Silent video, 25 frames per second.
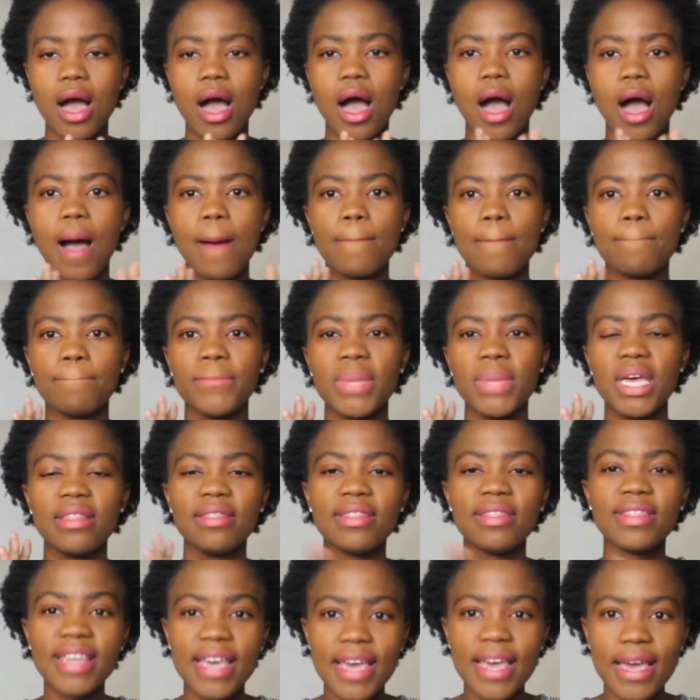um,
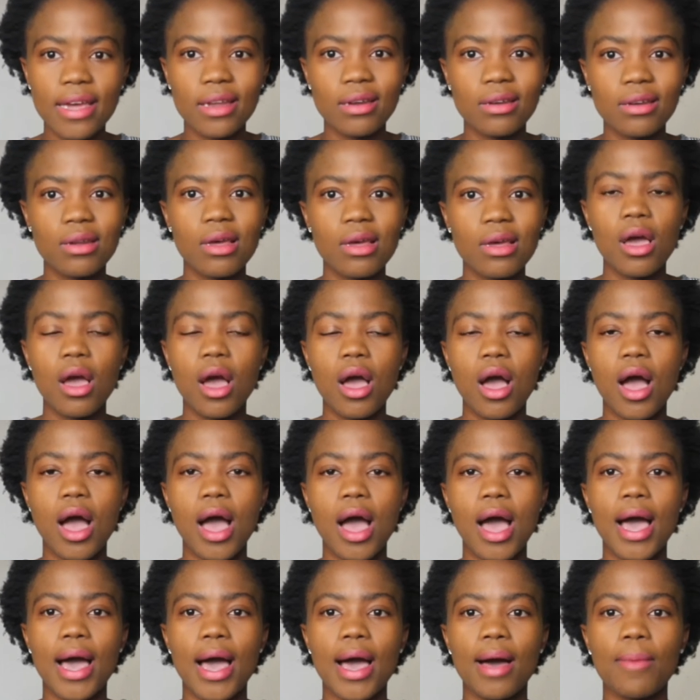and then
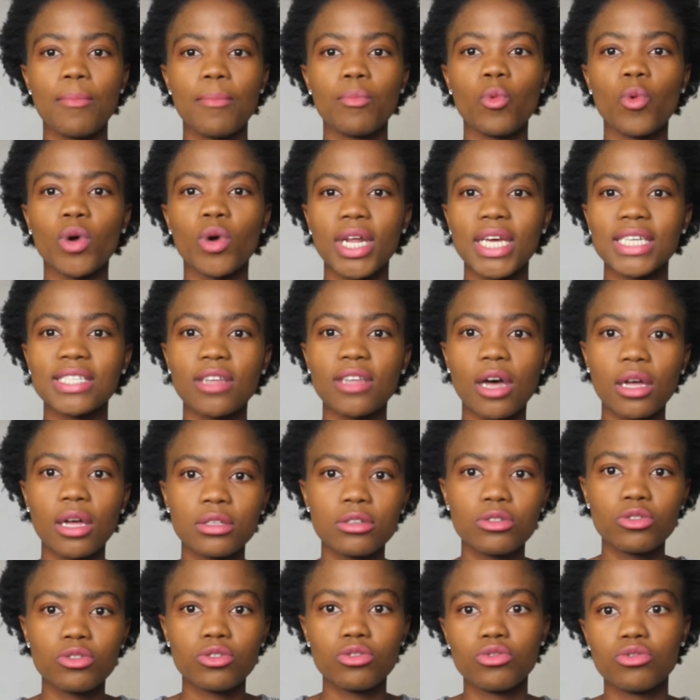um, what i
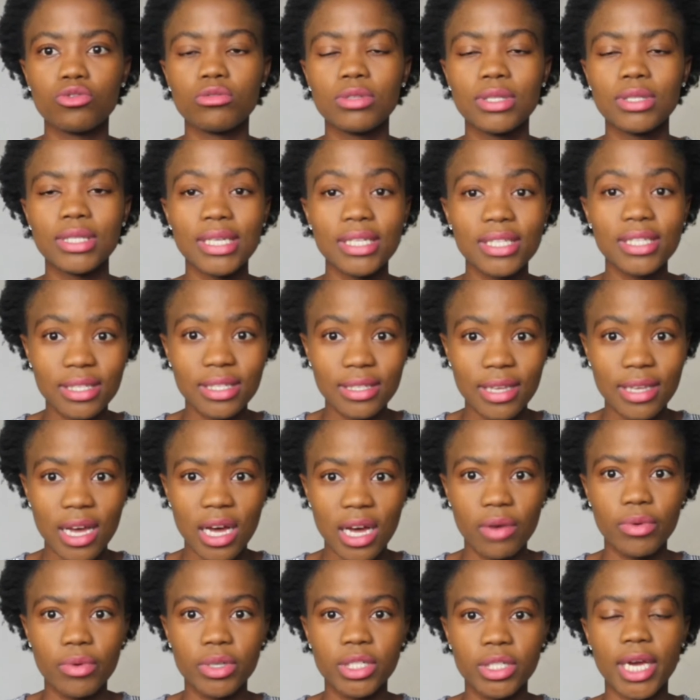started to do this
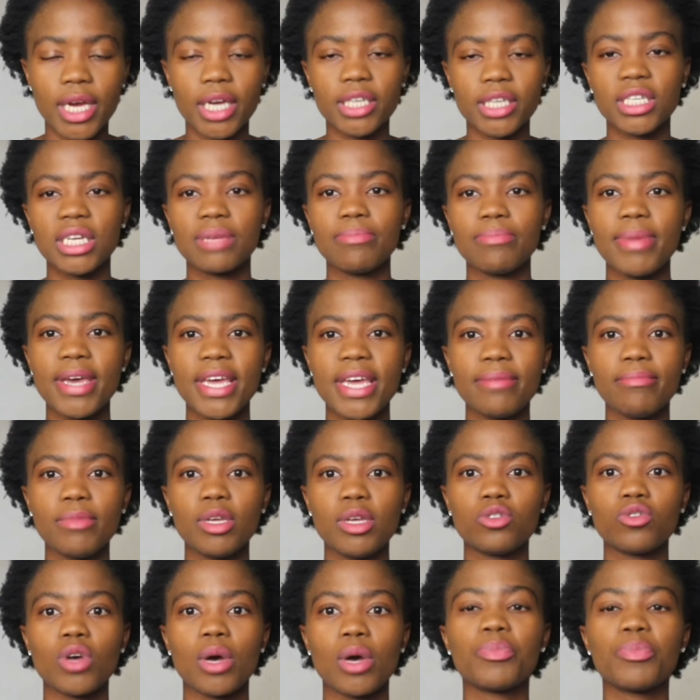year which actually made
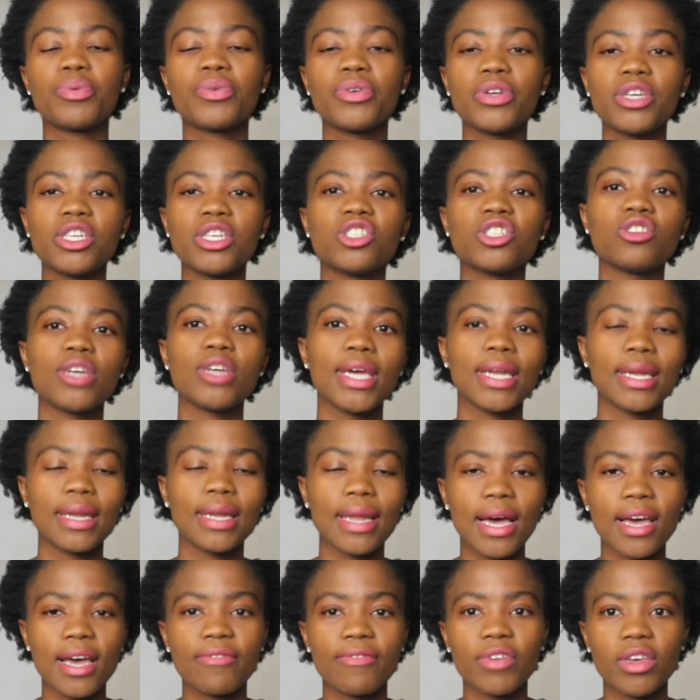me to appreciate
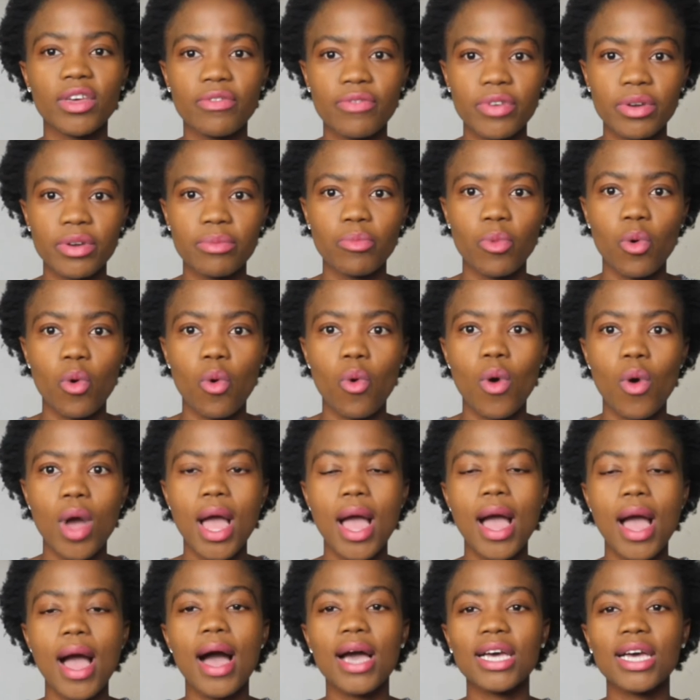life even more
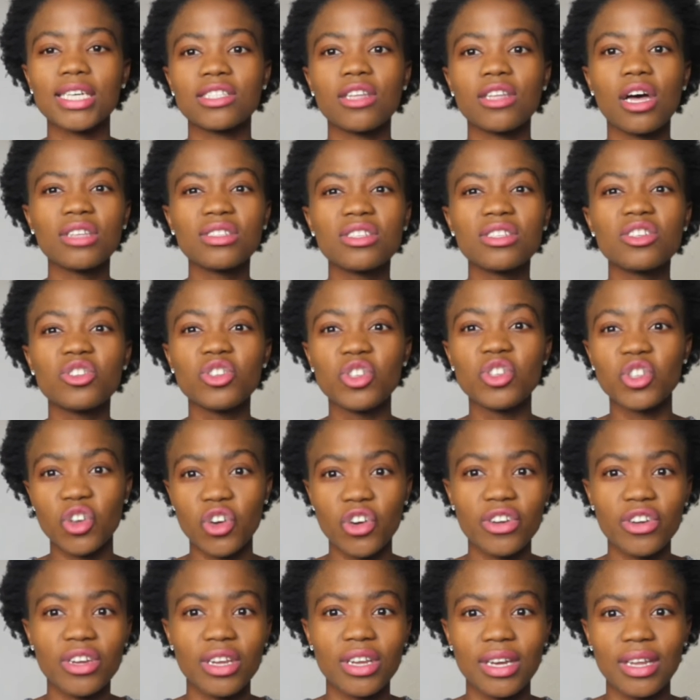i started
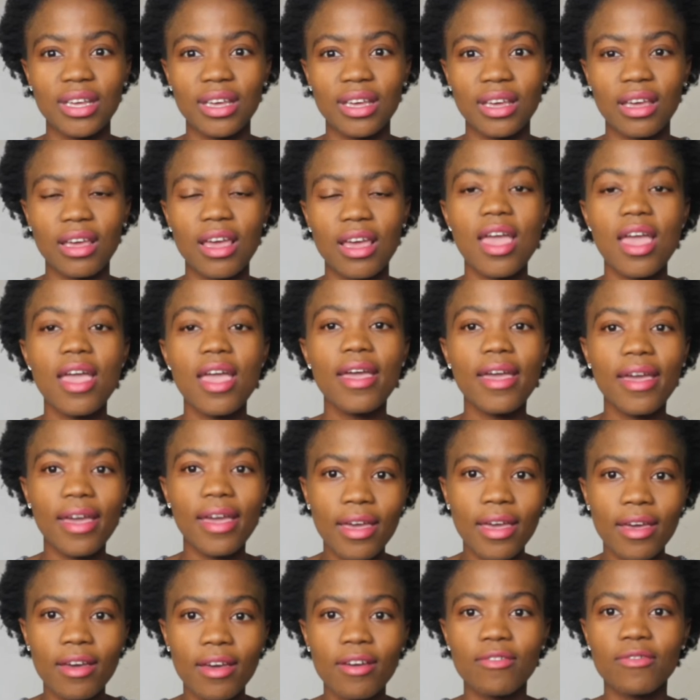journaling
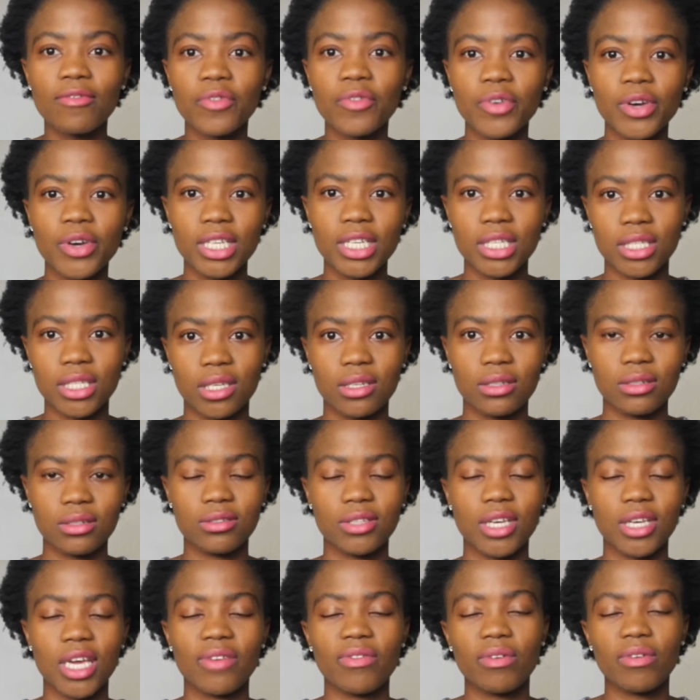every single
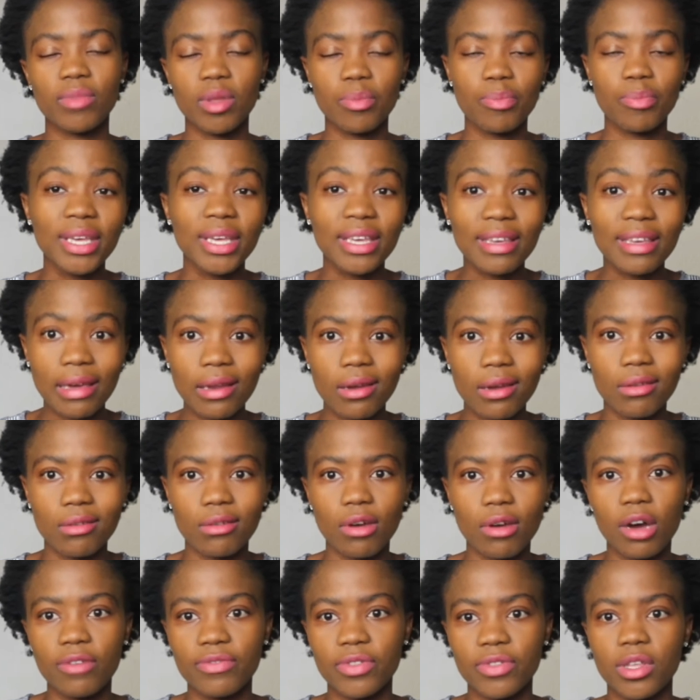day from the
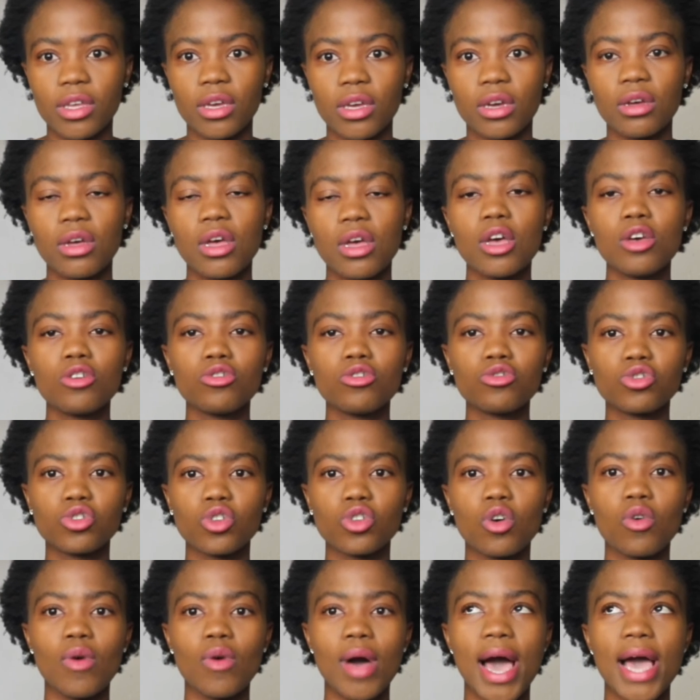beginning of the year
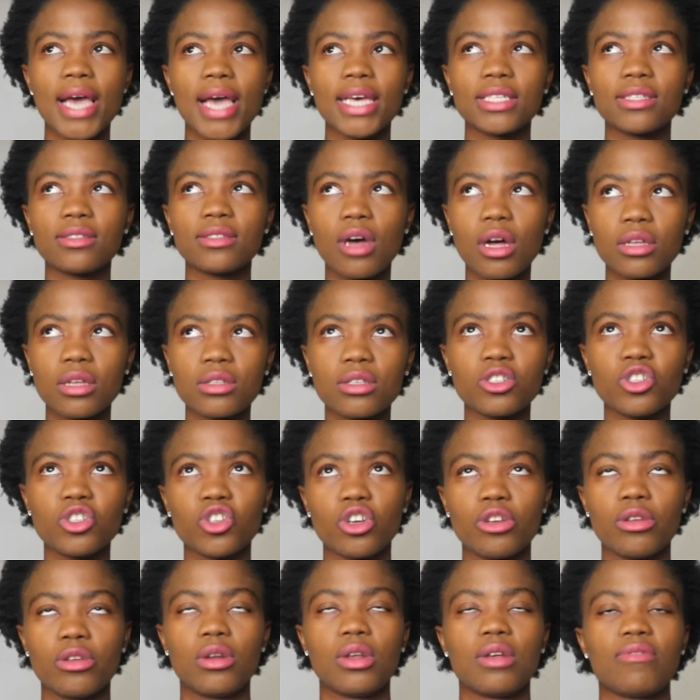so i started
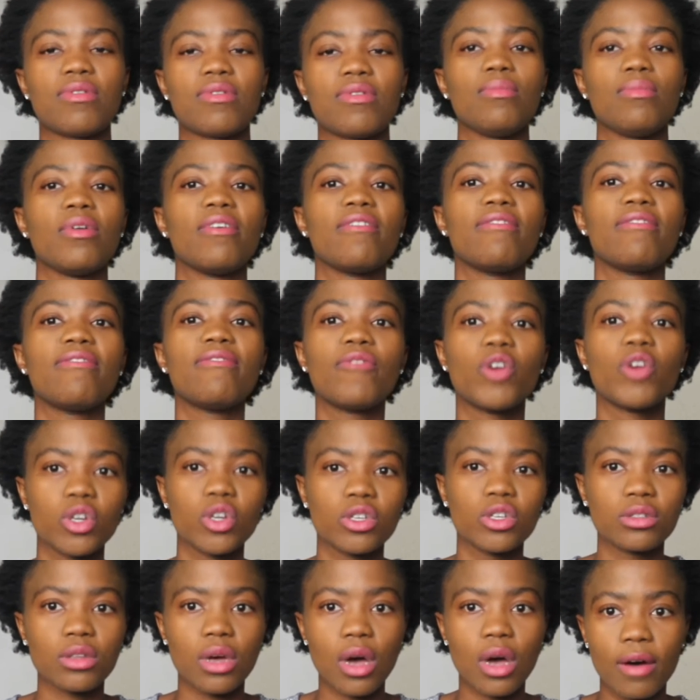journaling from the
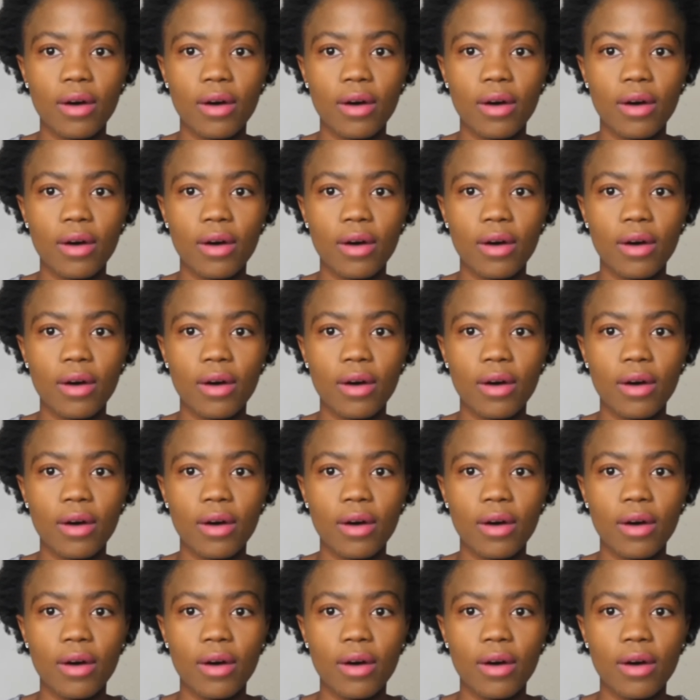first